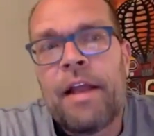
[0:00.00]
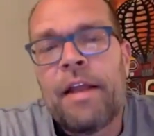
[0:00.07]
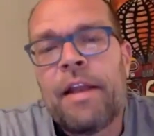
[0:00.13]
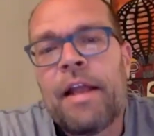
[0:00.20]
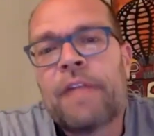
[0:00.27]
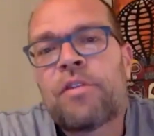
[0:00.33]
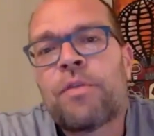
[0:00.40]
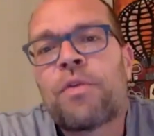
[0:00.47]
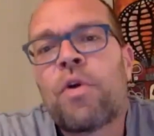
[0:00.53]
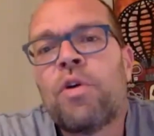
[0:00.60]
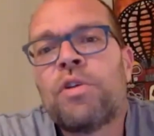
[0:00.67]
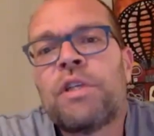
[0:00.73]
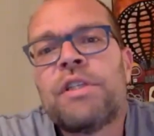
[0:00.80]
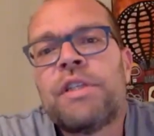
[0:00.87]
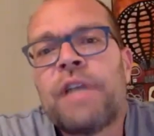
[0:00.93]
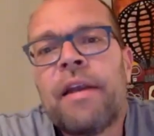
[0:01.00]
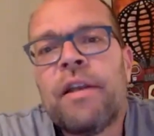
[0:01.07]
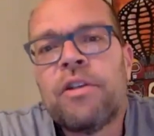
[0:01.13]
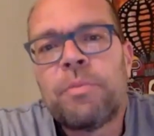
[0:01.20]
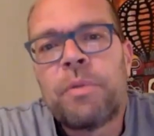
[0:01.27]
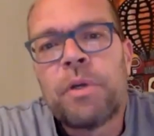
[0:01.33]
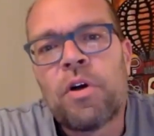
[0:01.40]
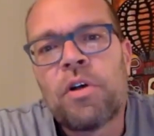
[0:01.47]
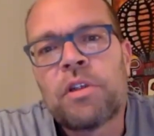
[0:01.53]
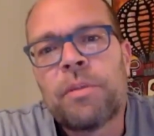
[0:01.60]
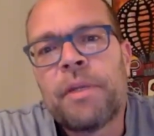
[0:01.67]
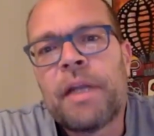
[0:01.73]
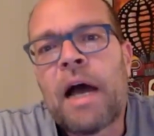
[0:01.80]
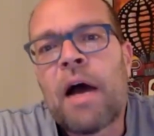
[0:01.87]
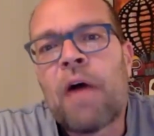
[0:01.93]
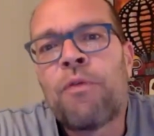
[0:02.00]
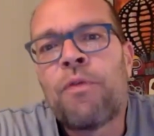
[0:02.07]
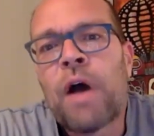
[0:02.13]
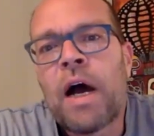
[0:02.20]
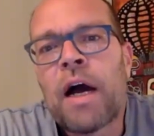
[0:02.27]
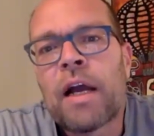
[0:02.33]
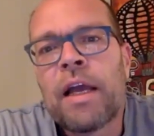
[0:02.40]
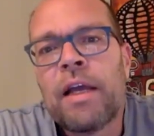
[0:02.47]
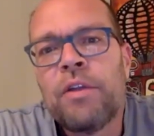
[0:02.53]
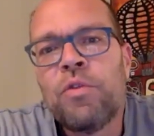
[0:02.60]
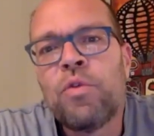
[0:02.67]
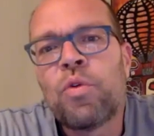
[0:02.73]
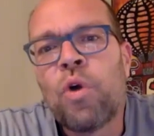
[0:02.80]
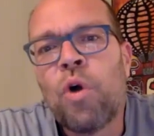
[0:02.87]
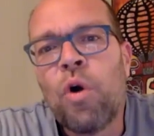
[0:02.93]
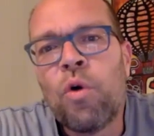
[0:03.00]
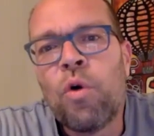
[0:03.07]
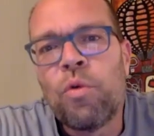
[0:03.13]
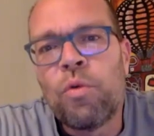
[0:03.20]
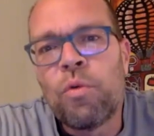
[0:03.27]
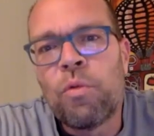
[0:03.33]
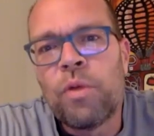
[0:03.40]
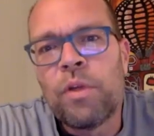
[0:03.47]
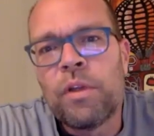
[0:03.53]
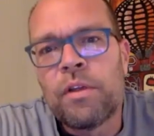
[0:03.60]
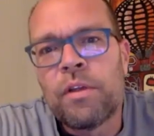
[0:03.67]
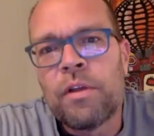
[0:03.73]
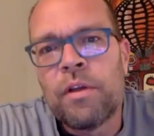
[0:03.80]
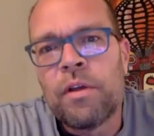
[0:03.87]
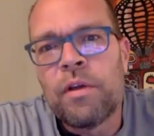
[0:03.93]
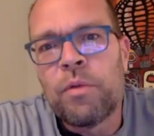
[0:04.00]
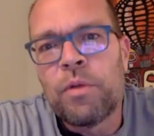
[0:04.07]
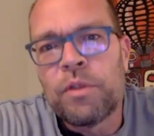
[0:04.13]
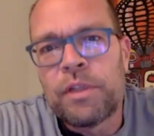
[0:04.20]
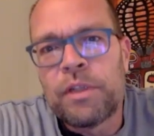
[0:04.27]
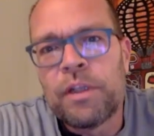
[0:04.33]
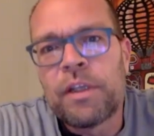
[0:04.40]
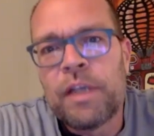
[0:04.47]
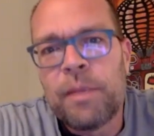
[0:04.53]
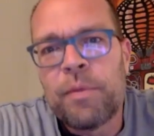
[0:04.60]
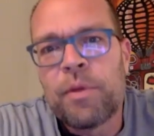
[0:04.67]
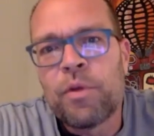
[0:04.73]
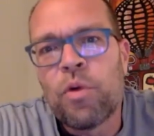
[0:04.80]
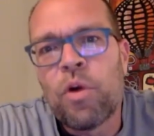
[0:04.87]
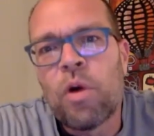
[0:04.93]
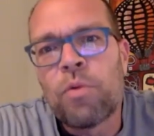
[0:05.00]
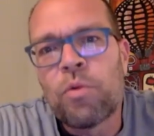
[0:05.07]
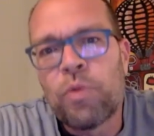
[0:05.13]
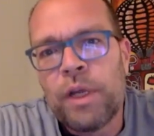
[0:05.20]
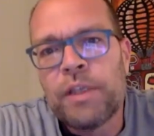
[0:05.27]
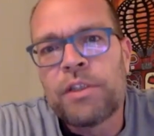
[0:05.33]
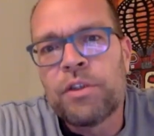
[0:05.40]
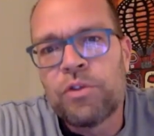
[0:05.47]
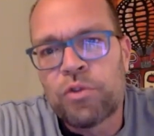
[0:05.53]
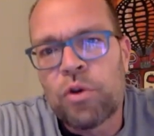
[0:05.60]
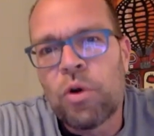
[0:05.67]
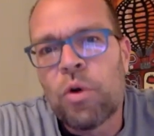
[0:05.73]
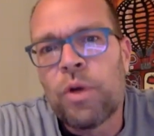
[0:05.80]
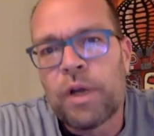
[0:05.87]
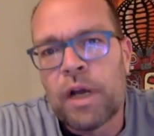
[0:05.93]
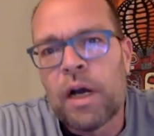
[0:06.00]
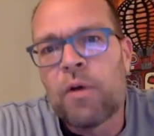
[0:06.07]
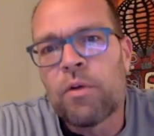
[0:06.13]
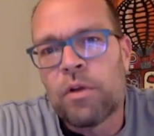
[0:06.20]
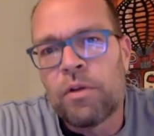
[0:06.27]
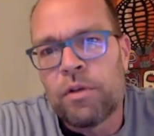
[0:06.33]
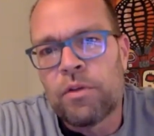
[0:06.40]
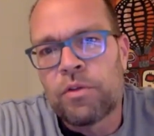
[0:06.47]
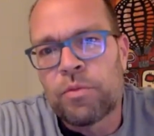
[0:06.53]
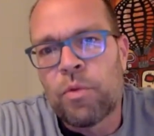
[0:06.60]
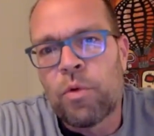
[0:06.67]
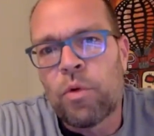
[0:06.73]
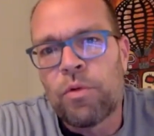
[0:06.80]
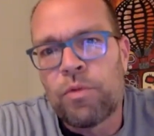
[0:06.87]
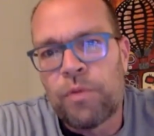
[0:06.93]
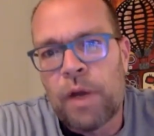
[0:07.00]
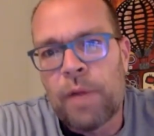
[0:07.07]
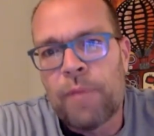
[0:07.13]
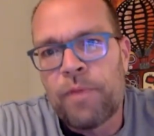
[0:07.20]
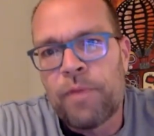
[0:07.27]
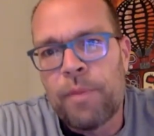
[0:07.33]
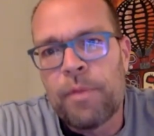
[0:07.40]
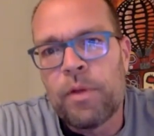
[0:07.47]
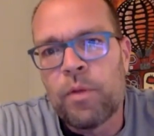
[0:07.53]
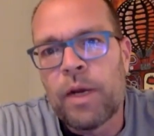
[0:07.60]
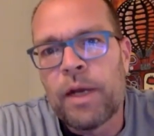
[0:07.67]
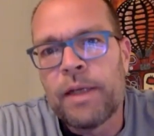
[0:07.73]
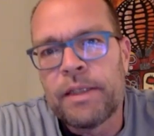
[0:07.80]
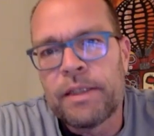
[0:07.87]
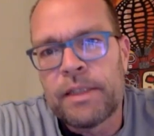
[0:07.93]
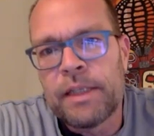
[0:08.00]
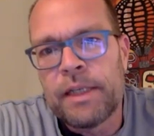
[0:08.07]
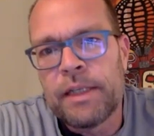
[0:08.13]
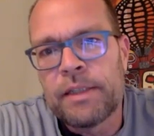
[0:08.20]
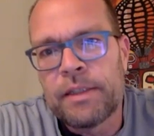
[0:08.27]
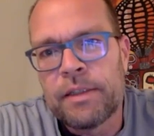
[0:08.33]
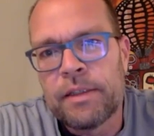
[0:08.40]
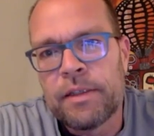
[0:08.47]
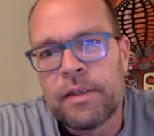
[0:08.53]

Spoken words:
that's of course a challenge, because I mean, how far can you go with still keeping your operations going out on the small family wine estates?